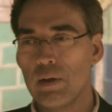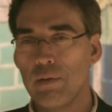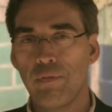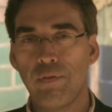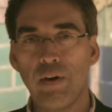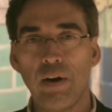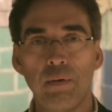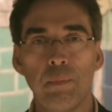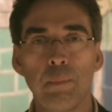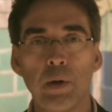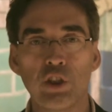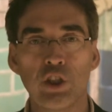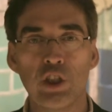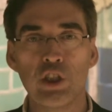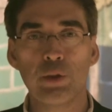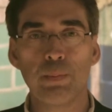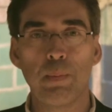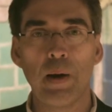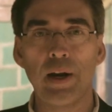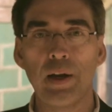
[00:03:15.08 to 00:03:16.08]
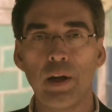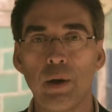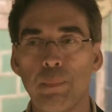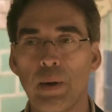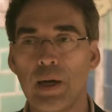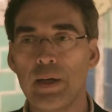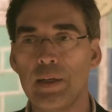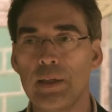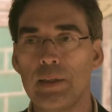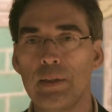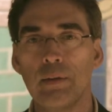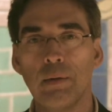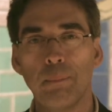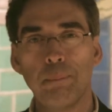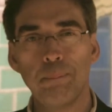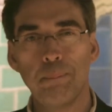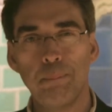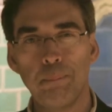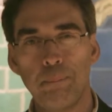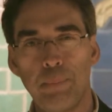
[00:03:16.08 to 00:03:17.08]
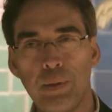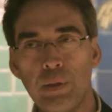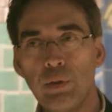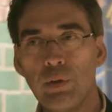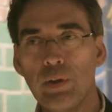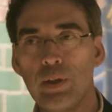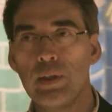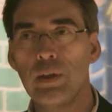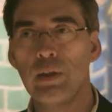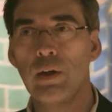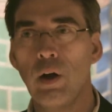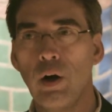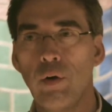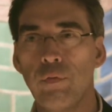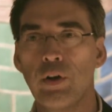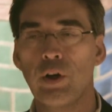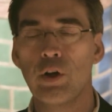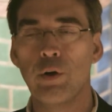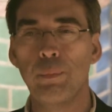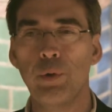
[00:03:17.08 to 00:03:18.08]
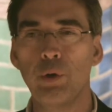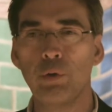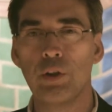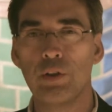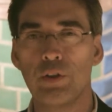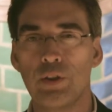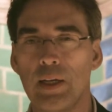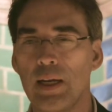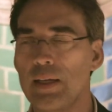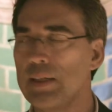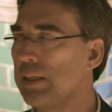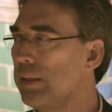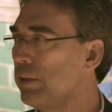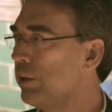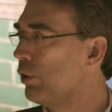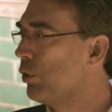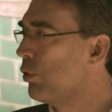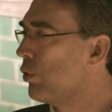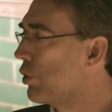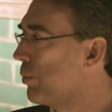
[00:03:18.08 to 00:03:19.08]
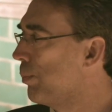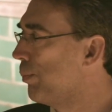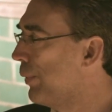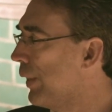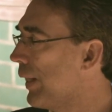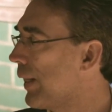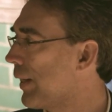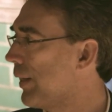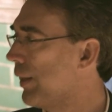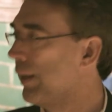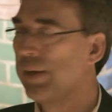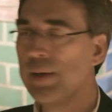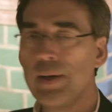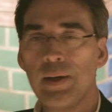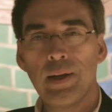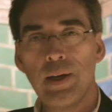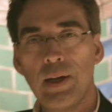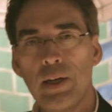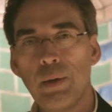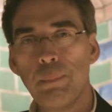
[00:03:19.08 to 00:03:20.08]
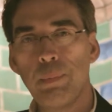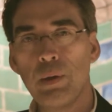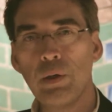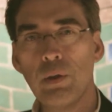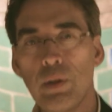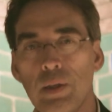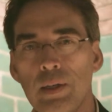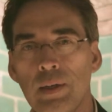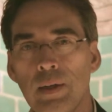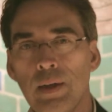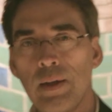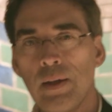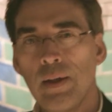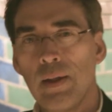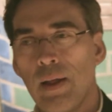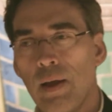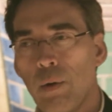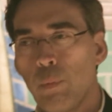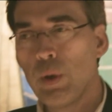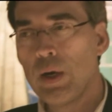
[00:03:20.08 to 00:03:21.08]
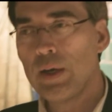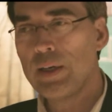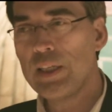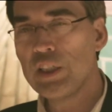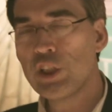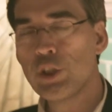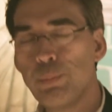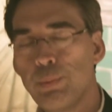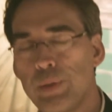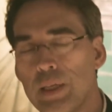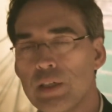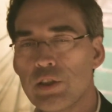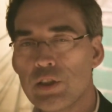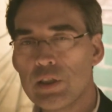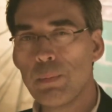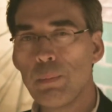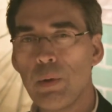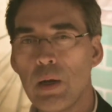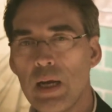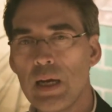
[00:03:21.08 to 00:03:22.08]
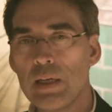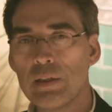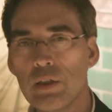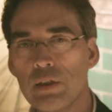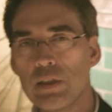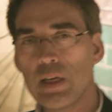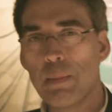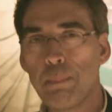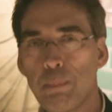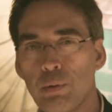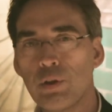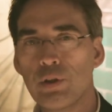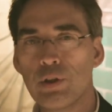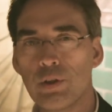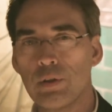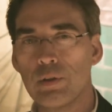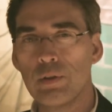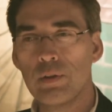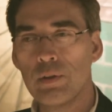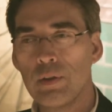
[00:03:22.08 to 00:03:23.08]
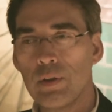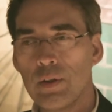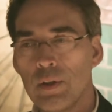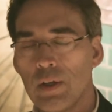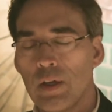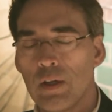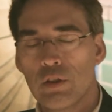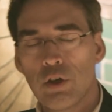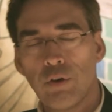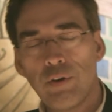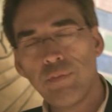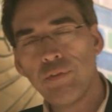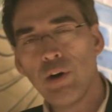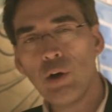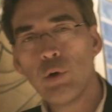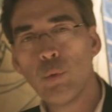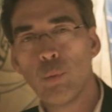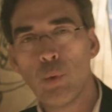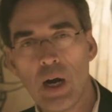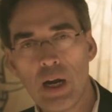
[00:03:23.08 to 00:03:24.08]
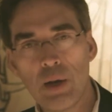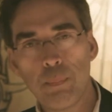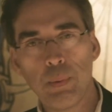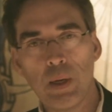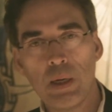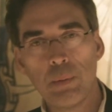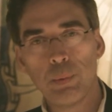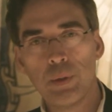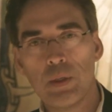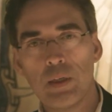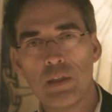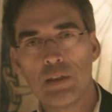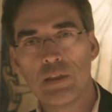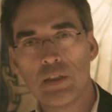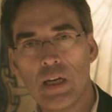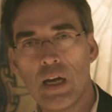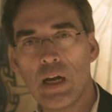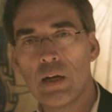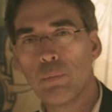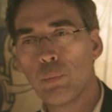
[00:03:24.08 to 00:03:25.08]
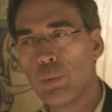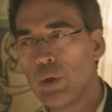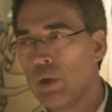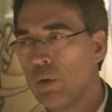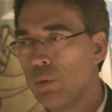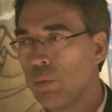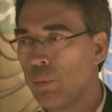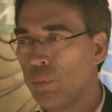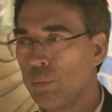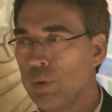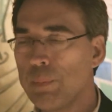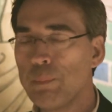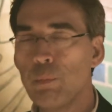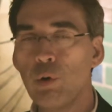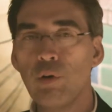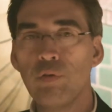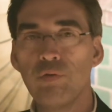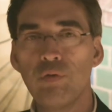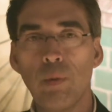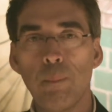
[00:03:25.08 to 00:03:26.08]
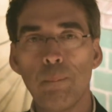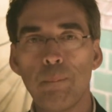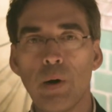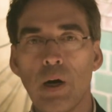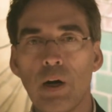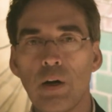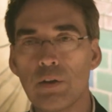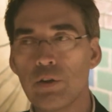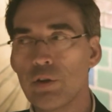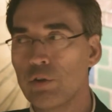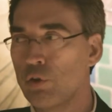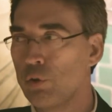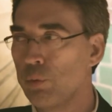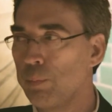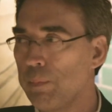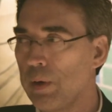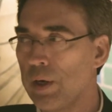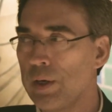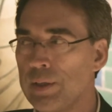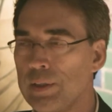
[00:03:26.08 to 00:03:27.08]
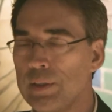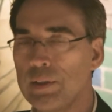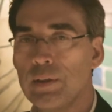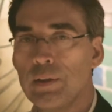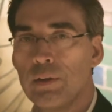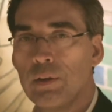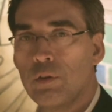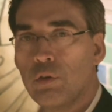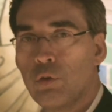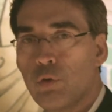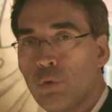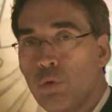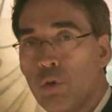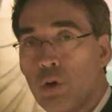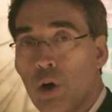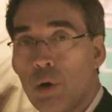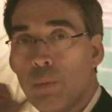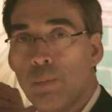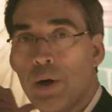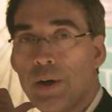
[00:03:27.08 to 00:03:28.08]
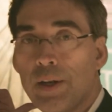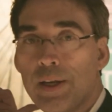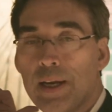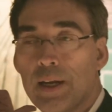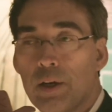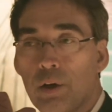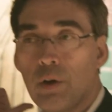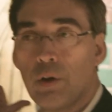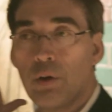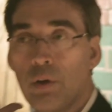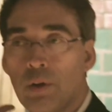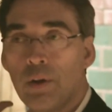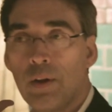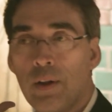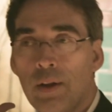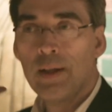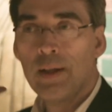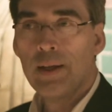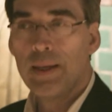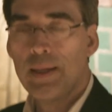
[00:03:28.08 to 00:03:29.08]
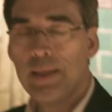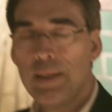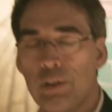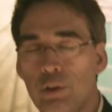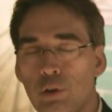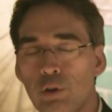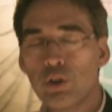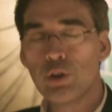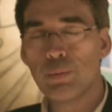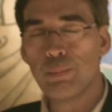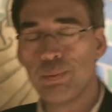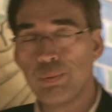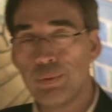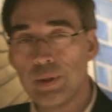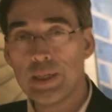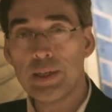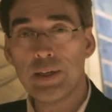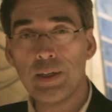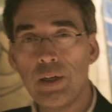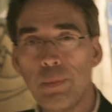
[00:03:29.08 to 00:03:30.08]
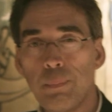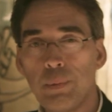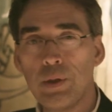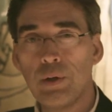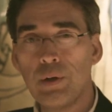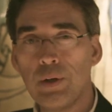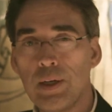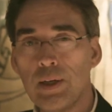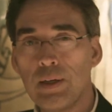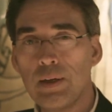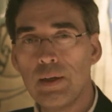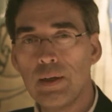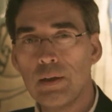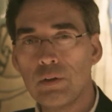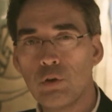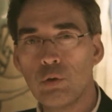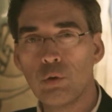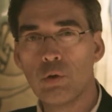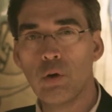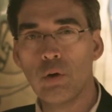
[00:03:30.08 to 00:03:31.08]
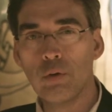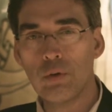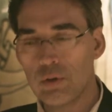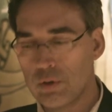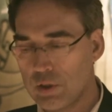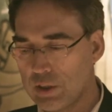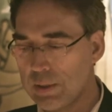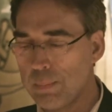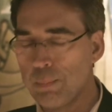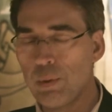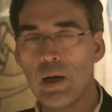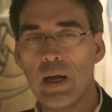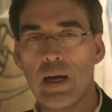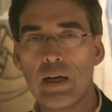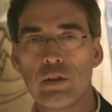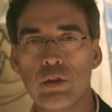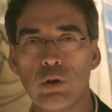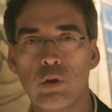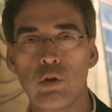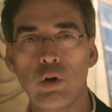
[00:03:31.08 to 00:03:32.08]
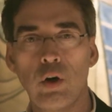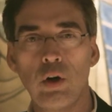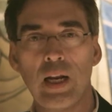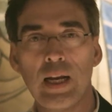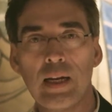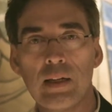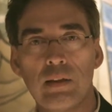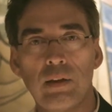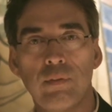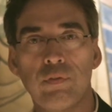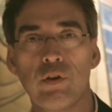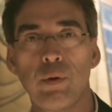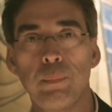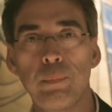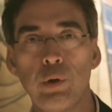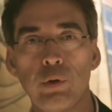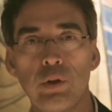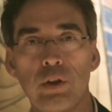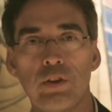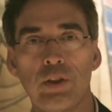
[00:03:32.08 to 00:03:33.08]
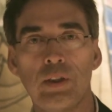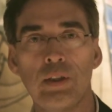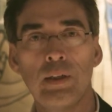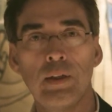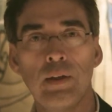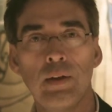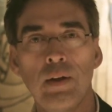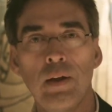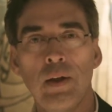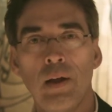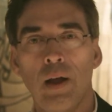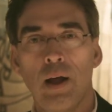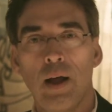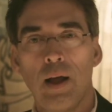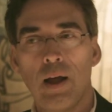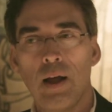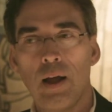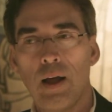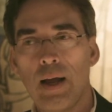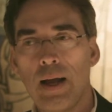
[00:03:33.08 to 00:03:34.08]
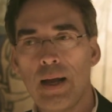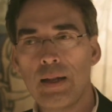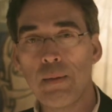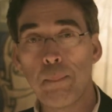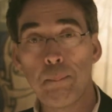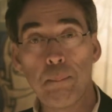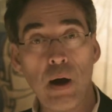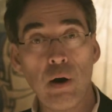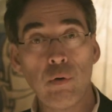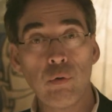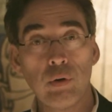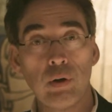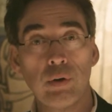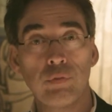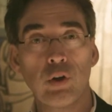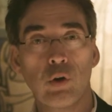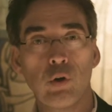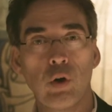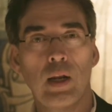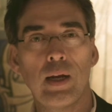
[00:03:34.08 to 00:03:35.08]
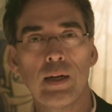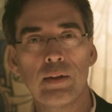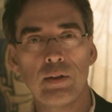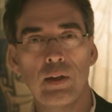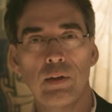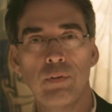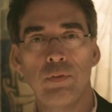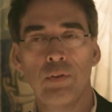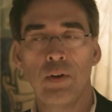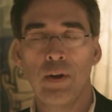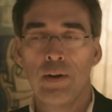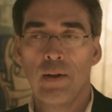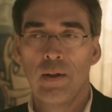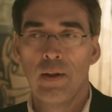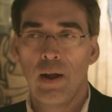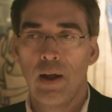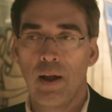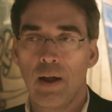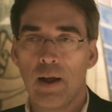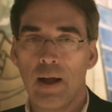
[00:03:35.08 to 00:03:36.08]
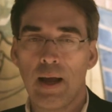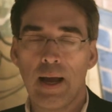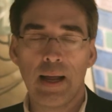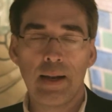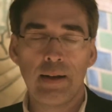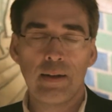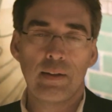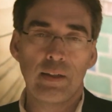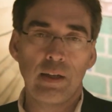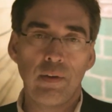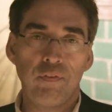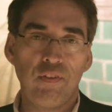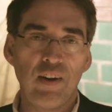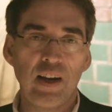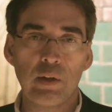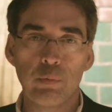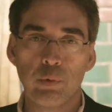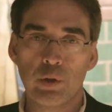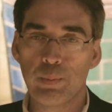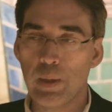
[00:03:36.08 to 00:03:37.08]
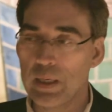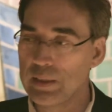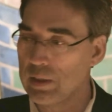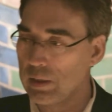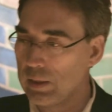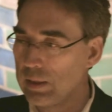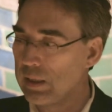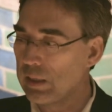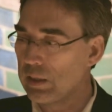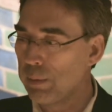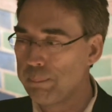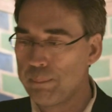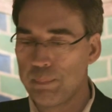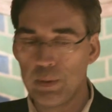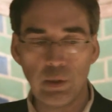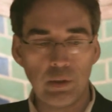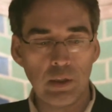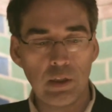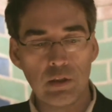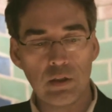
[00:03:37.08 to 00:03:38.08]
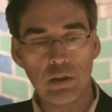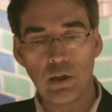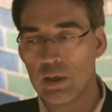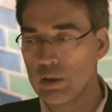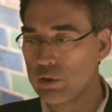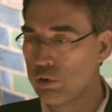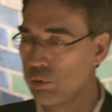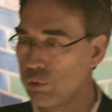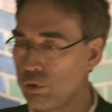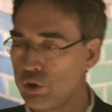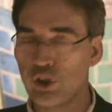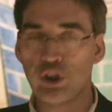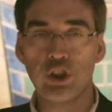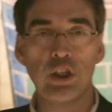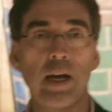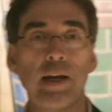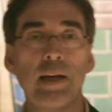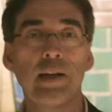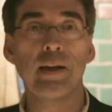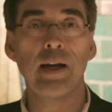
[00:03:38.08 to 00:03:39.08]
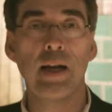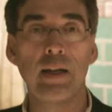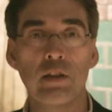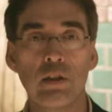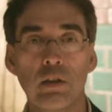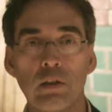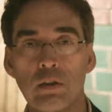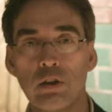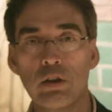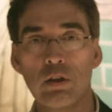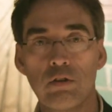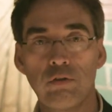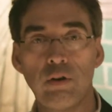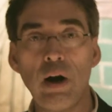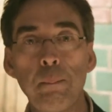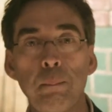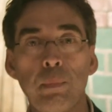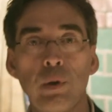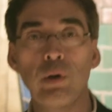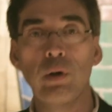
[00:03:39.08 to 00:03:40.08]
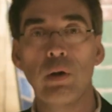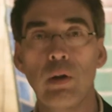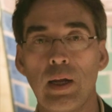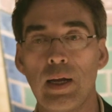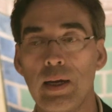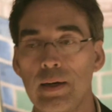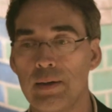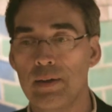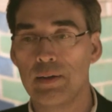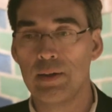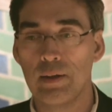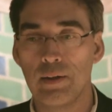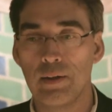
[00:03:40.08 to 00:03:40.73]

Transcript: very much inspired by the building of the community. And he used brick in the building, where each brick symbolizes a person. So he wrote a white paper that said, well, we move from barter to money to no money at all. He used brick in the building to symbolize the collective community and the power of the collective. And the effect was basically that the building started to shake and crumble and